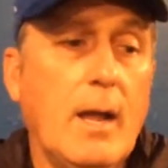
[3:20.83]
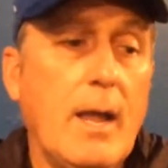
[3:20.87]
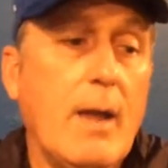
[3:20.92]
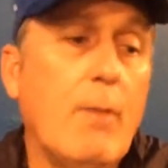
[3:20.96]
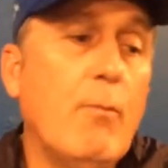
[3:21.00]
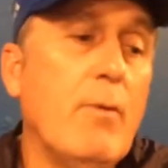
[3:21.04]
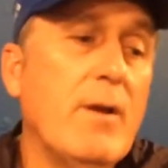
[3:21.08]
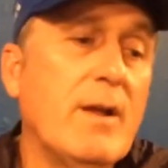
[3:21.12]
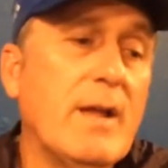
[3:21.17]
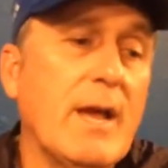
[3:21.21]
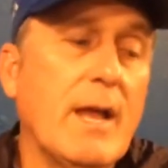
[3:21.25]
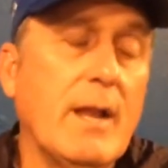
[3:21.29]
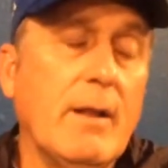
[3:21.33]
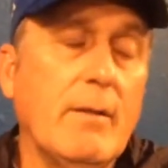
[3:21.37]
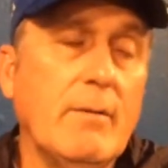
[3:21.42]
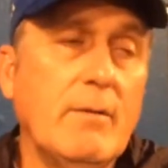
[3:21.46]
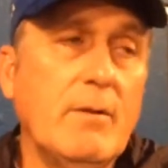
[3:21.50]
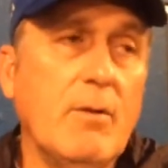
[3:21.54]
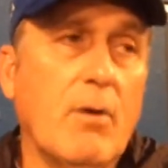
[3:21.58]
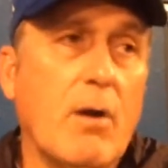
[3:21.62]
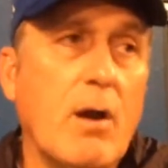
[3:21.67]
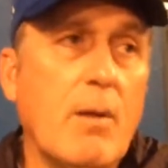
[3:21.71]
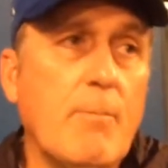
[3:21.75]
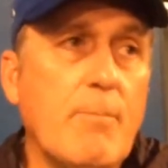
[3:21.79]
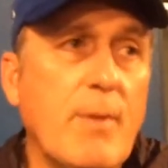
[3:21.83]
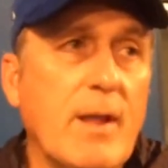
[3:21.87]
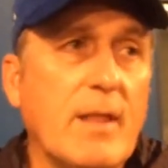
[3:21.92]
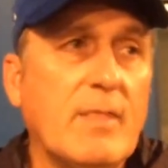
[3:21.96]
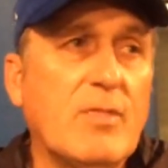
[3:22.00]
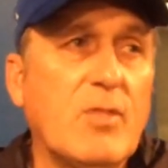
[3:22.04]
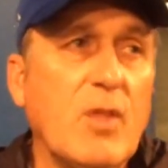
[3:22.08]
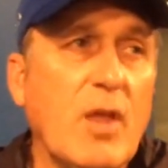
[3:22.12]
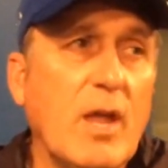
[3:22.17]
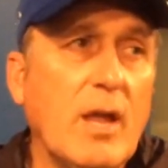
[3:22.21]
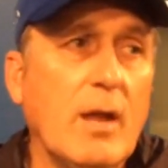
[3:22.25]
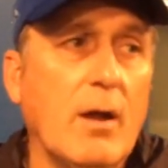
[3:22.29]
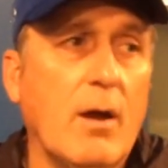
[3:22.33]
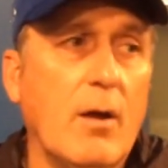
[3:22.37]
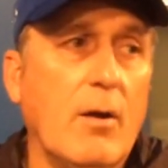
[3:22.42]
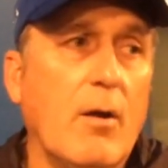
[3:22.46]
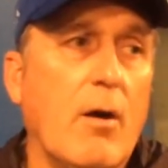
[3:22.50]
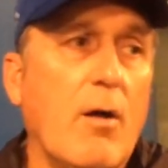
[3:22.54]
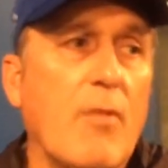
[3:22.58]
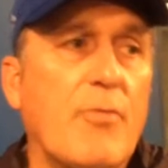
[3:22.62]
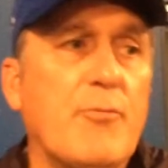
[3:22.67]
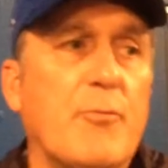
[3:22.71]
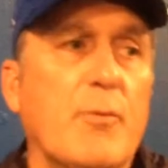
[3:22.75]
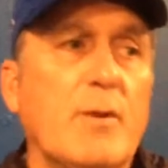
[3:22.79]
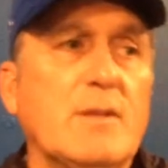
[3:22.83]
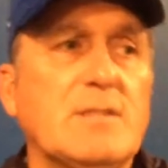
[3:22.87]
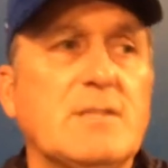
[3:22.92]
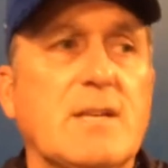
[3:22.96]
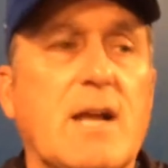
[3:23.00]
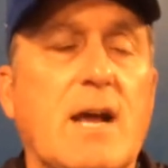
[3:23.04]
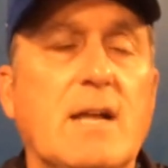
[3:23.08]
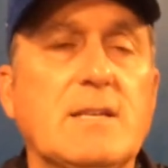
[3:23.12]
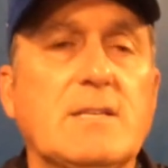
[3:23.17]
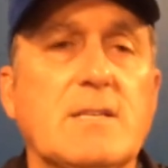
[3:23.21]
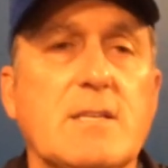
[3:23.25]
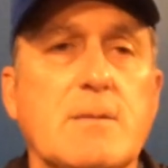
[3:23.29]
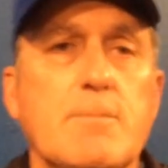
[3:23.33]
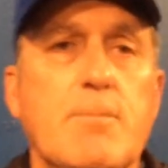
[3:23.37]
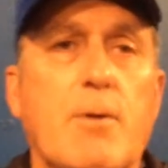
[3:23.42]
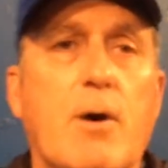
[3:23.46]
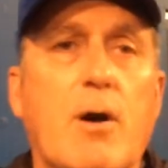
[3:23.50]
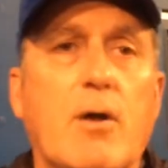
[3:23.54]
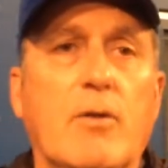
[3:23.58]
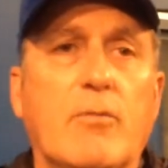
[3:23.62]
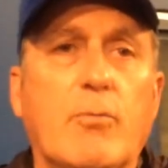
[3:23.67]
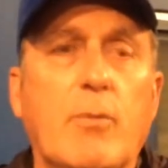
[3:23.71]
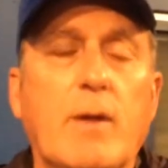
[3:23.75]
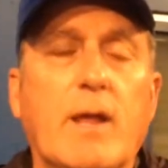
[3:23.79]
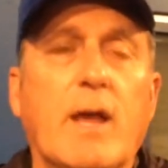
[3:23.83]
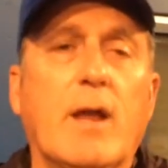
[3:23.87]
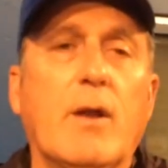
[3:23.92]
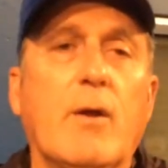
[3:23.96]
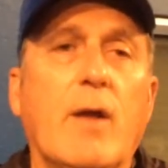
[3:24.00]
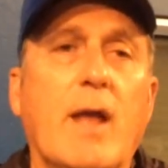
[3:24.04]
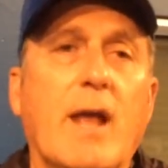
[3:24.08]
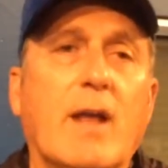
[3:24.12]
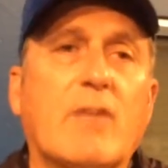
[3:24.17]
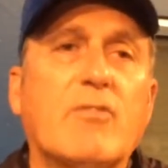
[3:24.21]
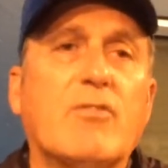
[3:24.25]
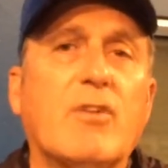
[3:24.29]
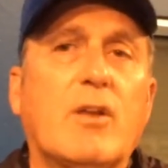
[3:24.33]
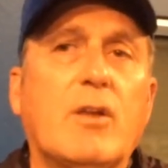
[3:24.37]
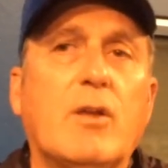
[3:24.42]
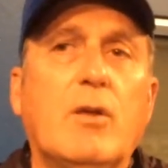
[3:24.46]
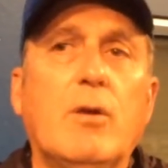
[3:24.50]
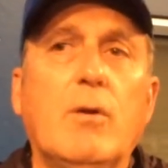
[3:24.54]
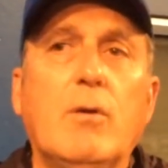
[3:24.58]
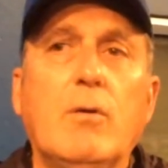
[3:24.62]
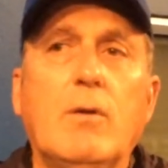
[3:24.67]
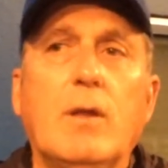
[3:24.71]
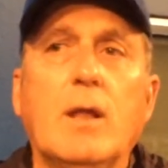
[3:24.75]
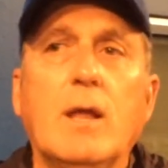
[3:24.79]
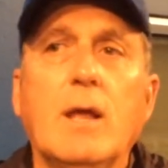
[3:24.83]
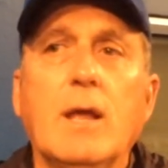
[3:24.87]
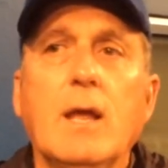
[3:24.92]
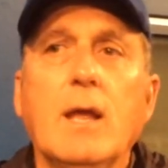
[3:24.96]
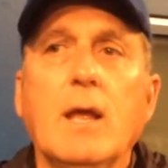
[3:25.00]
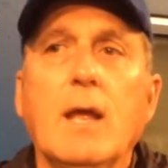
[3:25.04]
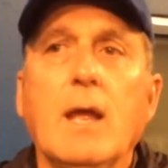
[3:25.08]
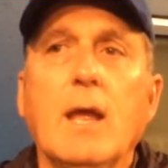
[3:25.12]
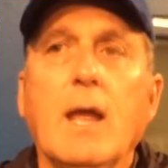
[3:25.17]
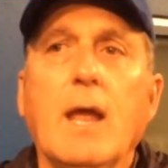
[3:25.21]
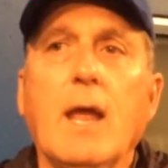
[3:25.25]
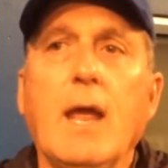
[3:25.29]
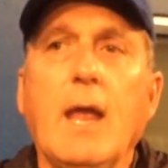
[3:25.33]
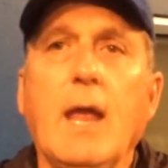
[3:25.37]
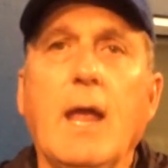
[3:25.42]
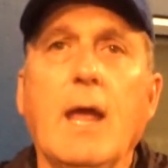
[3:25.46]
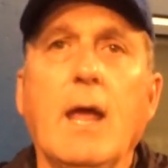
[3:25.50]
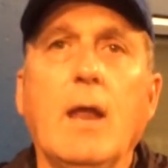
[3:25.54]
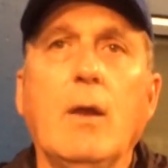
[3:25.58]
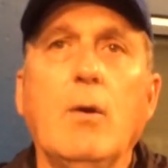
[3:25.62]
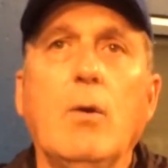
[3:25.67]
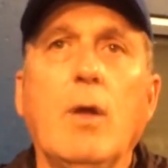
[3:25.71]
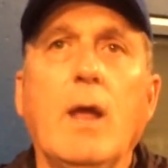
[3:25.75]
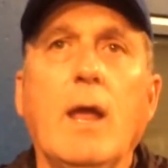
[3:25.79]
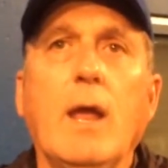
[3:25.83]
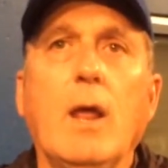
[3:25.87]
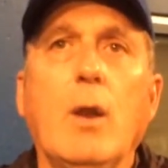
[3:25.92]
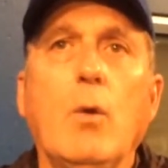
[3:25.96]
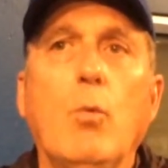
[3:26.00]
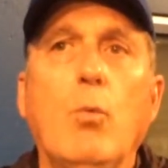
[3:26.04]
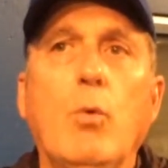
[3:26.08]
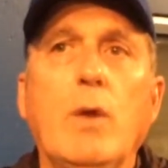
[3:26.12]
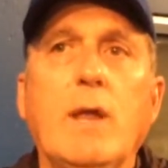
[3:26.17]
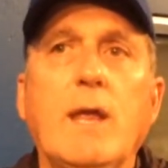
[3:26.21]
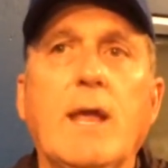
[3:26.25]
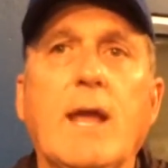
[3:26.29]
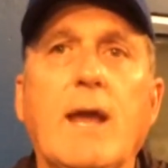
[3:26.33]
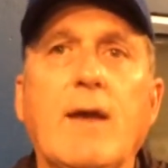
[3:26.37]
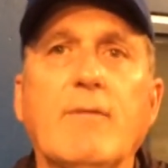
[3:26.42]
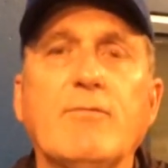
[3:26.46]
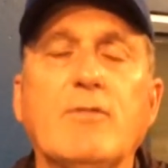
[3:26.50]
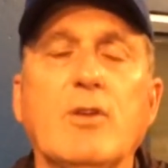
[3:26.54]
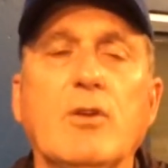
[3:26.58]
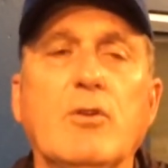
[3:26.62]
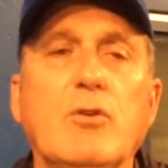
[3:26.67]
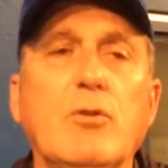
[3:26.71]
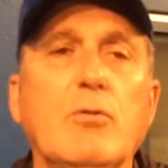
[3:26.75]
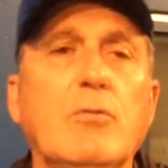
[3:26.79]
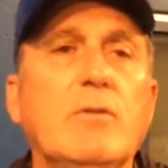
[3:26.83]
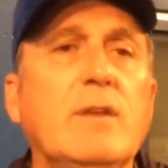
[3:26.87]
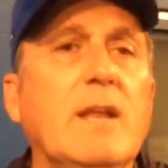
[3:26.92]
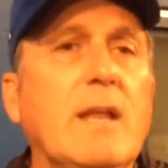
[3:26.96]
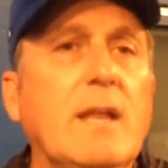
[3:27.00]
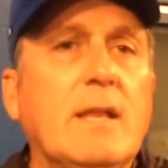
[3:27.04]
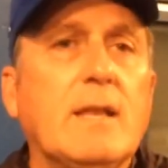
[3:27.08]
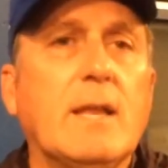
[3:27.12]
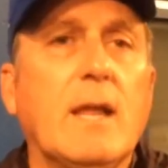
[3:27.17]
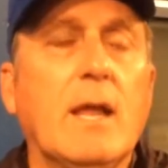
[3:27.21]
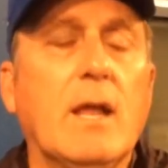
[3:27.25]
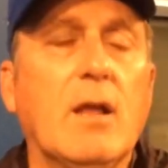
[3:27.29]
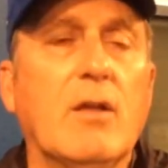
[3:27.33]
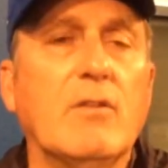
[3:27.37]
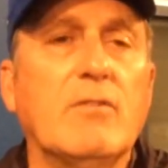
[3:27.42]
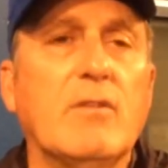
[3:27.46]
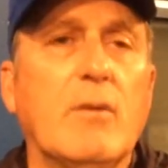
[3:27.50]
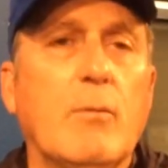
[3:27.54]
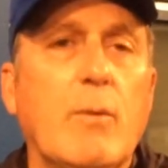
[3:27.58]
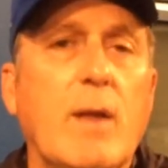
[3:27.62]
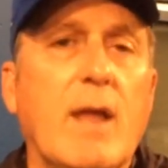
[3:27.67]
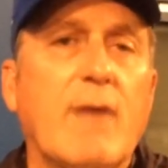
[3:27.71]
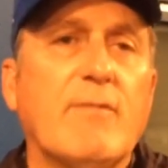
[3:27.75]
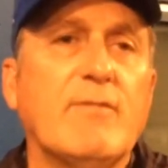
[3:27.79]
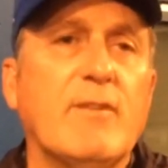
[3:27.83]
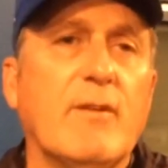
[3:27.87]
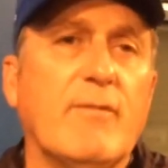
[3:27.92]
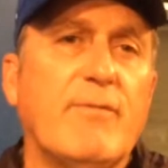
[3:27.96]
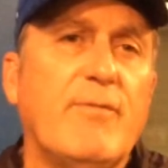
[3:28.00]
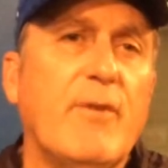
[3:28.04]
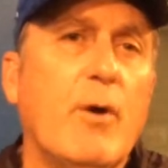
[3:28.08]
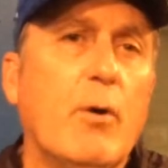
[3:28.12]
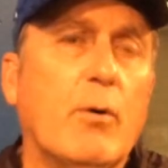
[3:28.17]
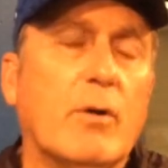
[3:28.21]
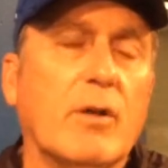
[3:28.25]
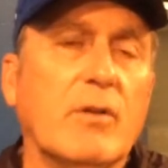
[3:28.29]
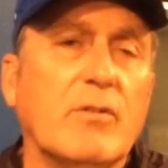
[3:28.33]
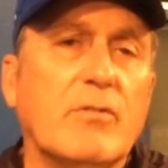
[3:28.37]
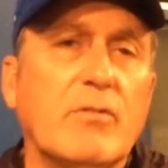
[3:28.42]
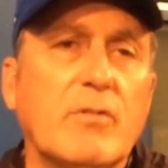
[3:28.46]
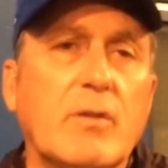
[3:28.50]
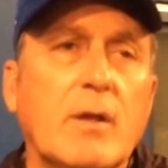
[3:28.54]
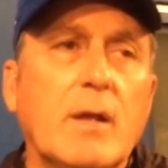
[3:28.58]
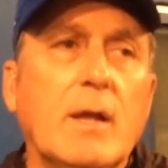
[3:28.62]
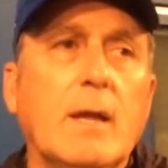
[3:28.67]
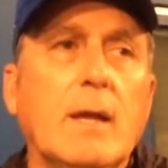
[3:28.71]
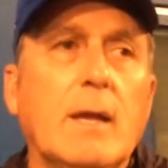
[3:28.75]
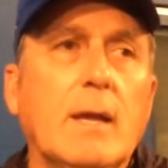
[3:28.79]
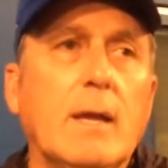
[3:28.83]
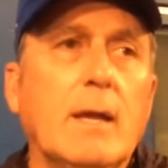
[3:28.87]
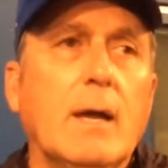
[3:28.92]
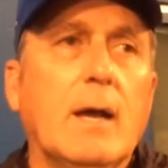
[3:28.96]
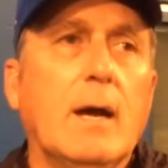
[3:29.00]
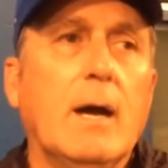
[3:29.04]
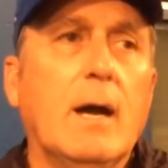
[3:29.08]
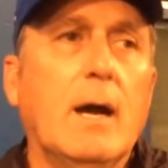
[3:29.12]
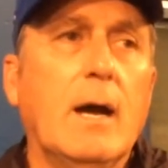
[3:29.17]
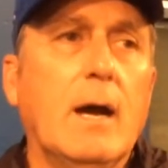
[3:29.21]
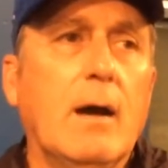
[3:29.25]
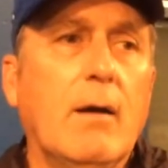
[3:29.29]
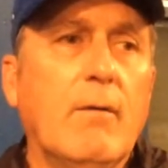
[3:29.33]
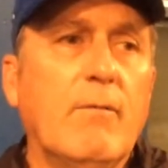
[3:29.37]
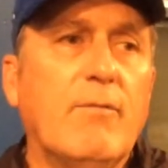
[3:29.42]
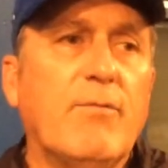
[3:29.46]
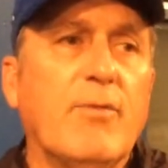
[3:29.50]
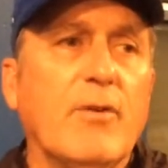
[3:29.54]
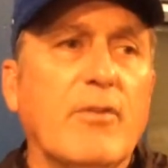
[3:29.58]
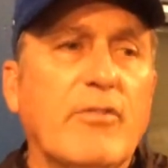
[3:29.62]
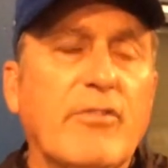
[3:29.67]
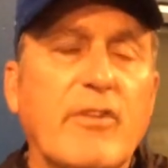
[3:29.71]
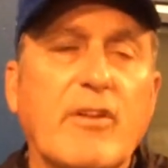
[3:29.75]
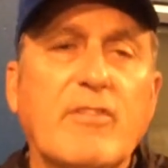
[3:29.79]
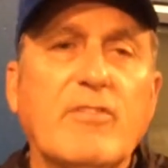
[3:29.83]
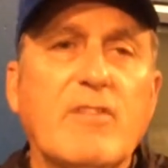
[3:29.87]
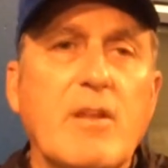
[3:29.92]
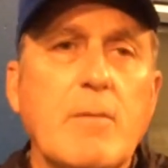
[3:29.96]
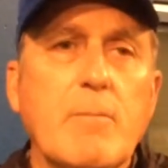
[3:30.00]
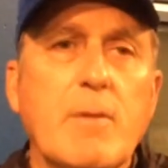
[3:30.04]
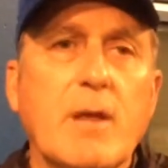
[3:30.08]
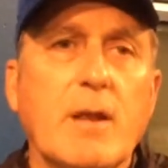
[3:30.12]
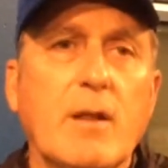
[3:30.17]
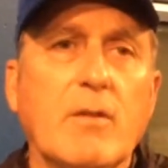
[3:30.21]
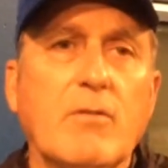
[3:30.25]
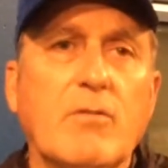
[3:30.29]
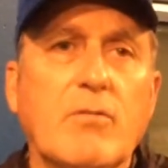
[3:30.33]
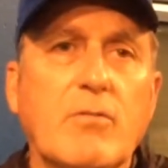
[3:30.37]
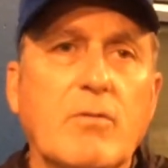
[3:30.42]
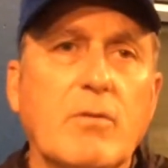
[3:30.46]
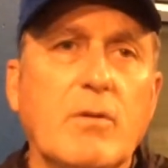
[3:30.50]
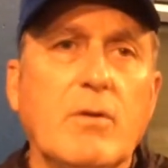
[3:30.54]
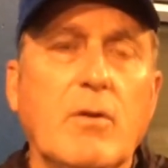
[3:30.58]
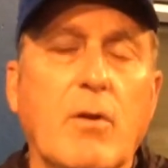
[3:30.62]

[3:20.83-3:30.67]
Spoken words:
and we got to, our big thing on all 3 sides of the ball is we got to execute, and we have to do details, and we have to focus for 60 minutes.